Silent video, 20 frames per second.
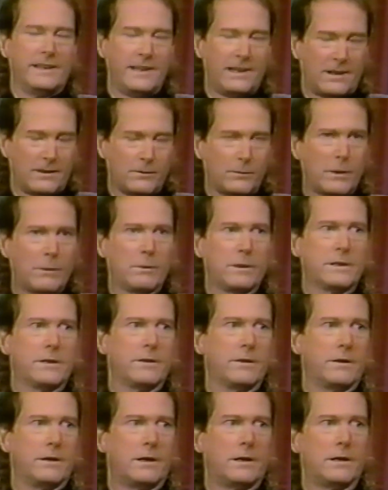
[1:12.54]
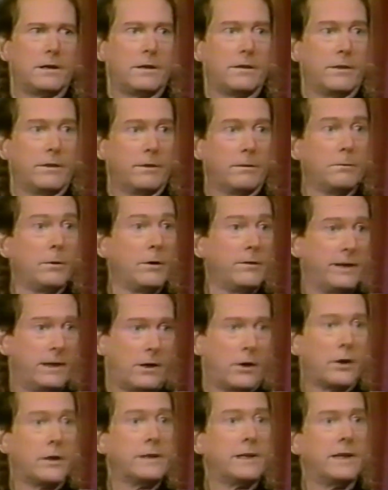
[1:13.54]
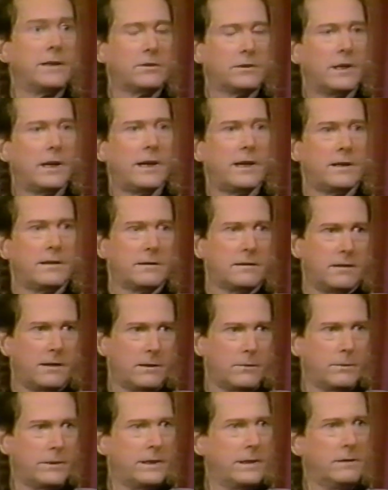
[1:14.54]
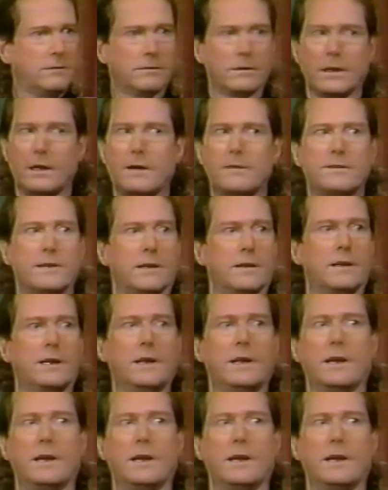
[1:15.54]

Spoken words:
Yeah, we went to the movie A Hard Day's Night, and we loved it.